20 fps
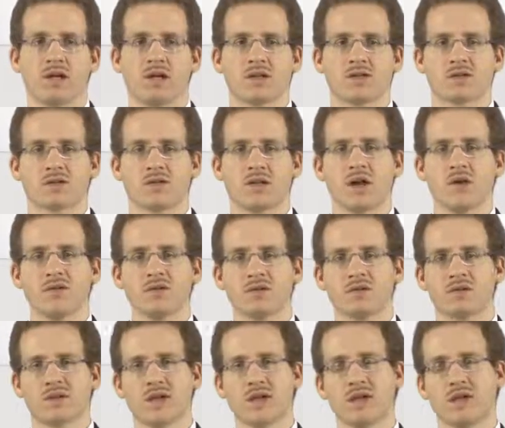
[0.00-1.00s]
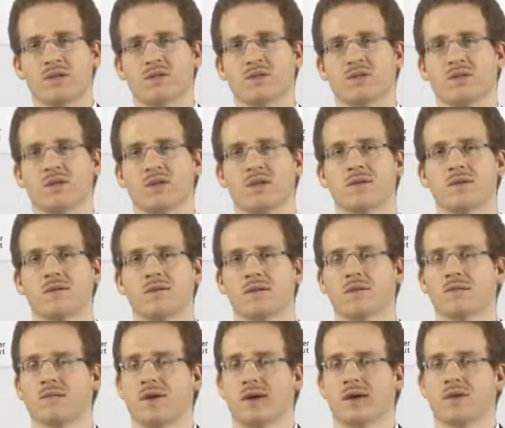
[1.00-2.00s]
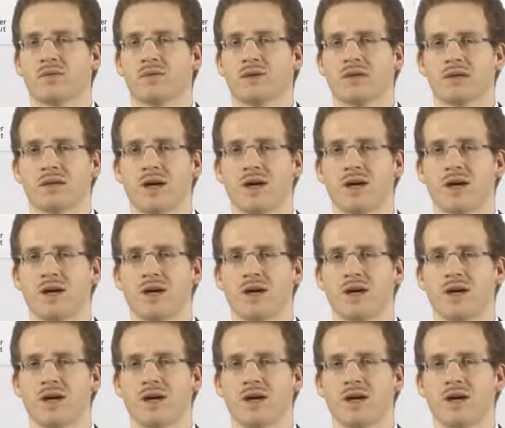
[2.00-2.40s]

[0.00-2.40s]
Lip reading: So now you take your different fine-grained